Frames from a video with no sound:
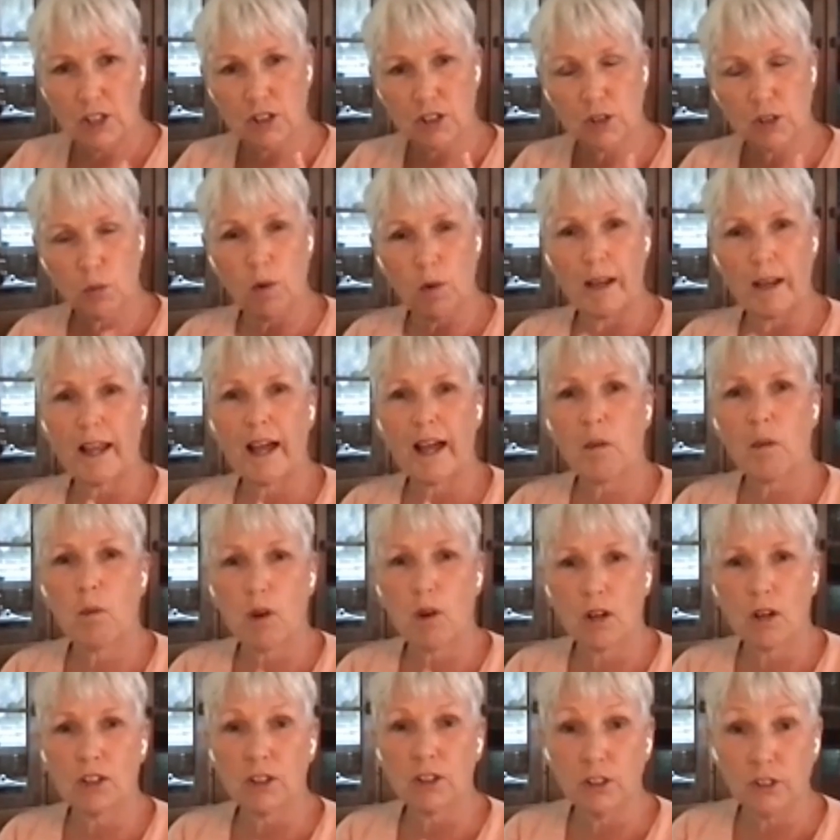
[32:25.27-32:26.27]
So what I
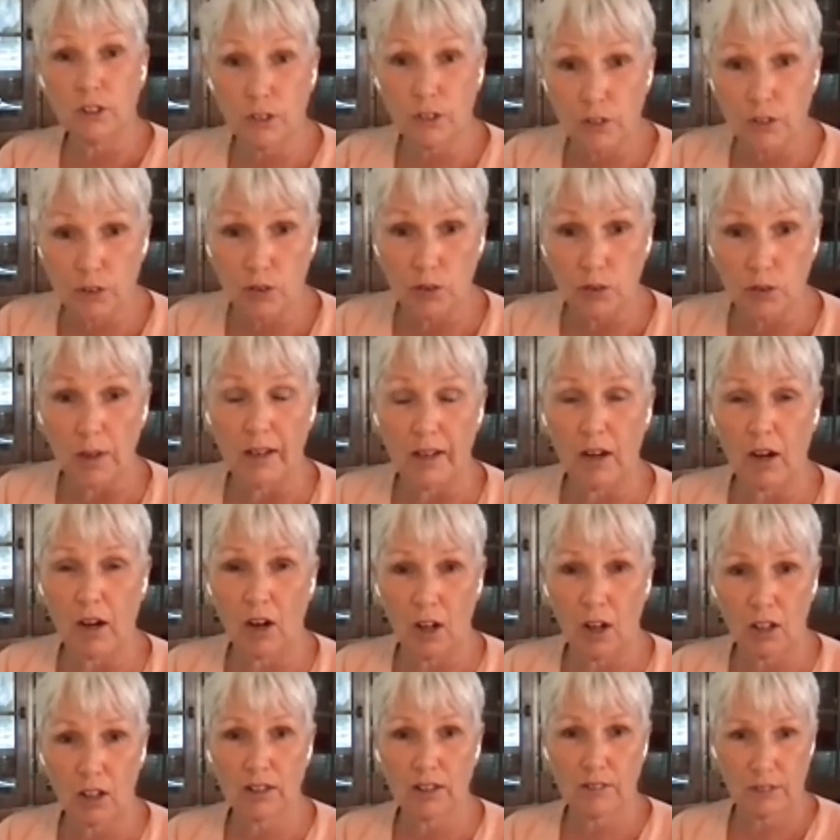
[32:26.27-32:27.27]
want you and
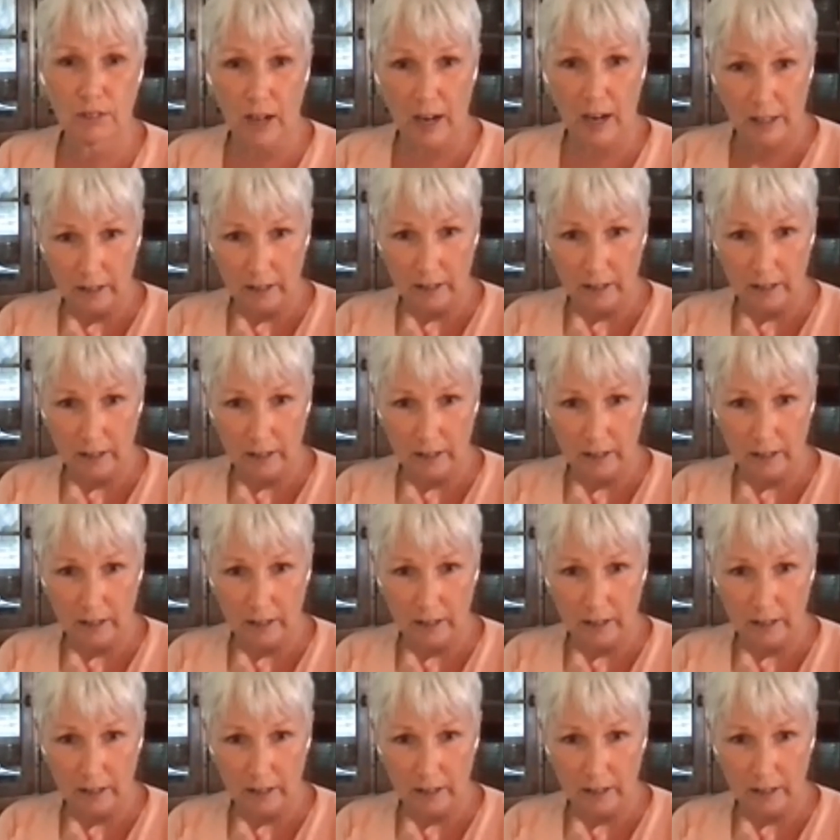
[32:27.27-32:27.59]
all of